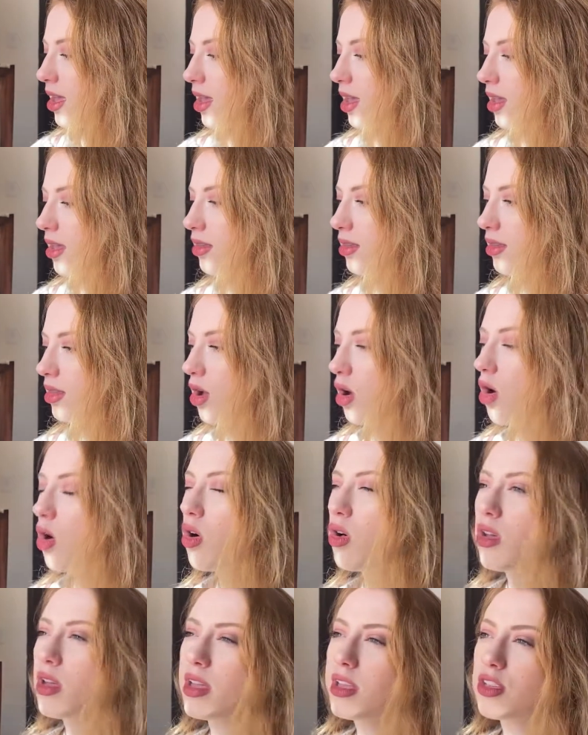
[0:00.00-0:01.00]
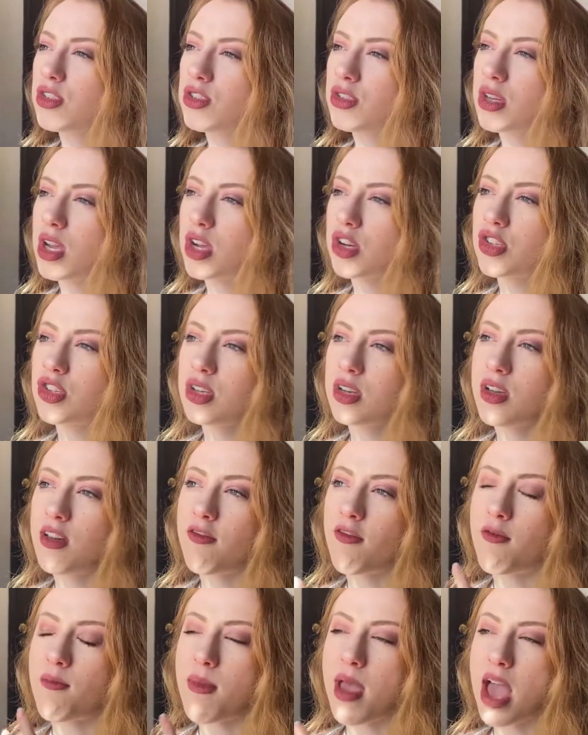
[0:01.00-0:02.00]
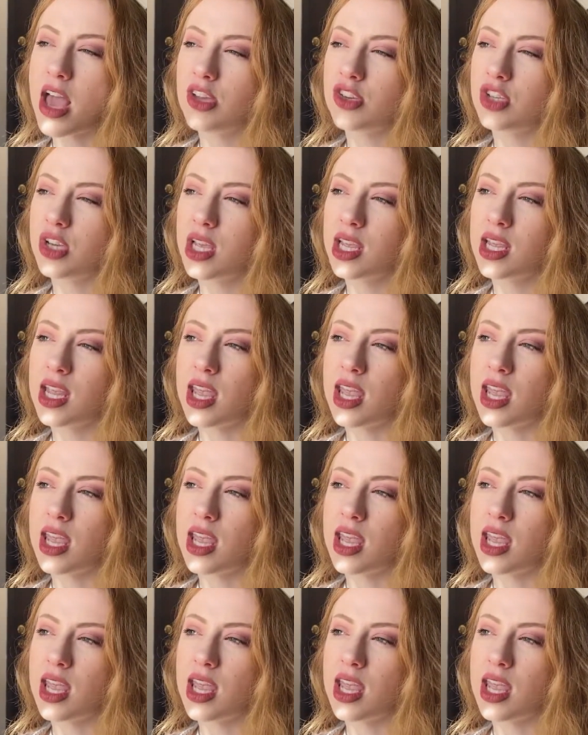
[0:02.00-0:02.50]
the whole introduction of magic